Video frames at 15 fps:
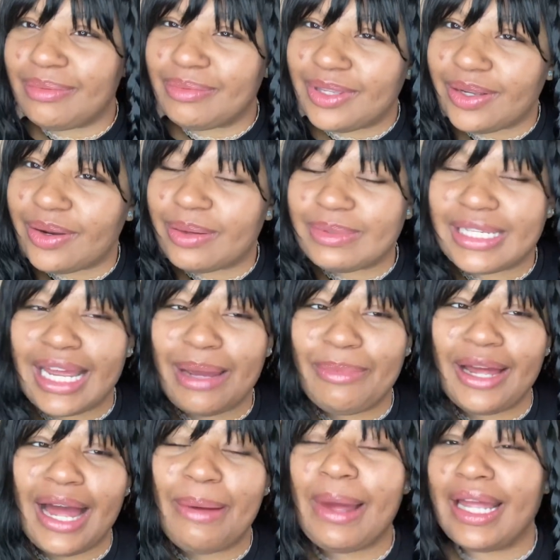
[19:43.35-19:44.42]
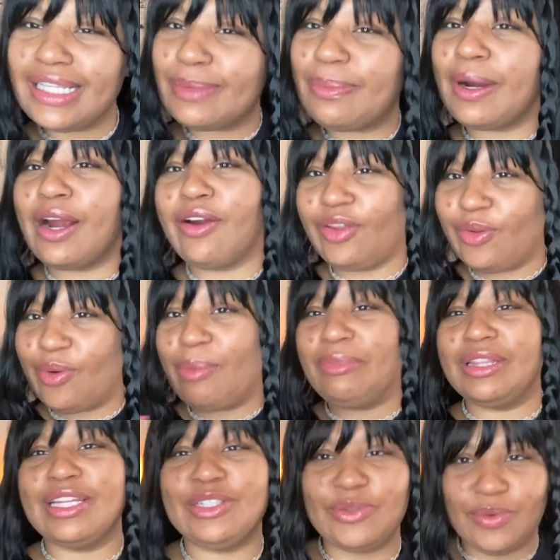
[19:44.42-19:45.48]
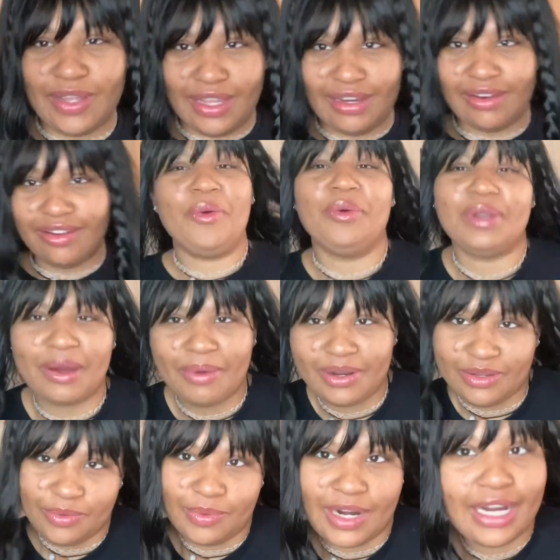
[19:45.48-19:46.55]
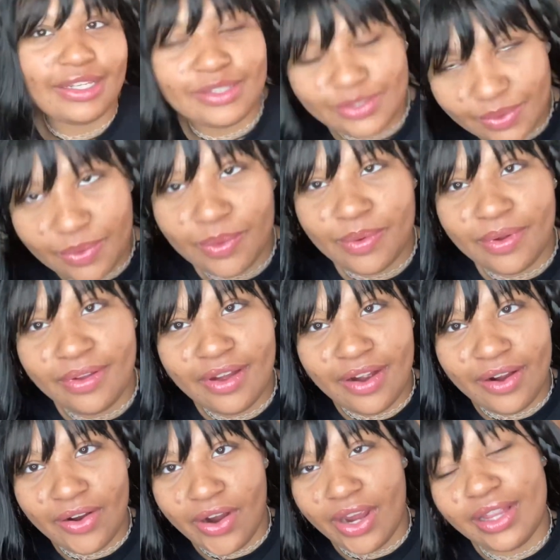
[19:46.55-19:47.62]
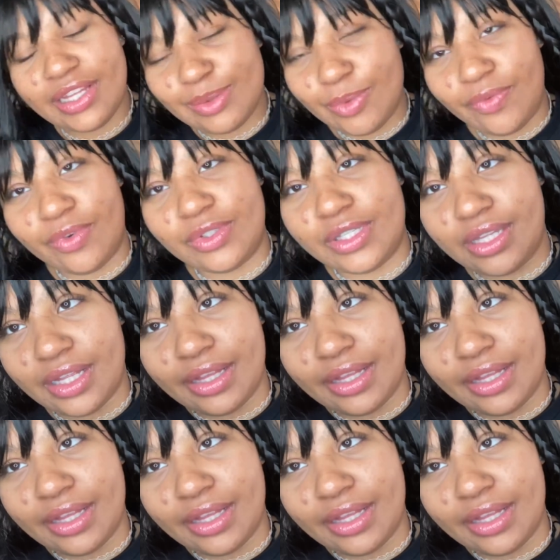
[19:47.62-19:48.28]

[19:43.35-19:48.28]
You know what I'm saying? But I'm gonna inspire you, I'm gonna let you in on how I do what I do. All right, let's move on to the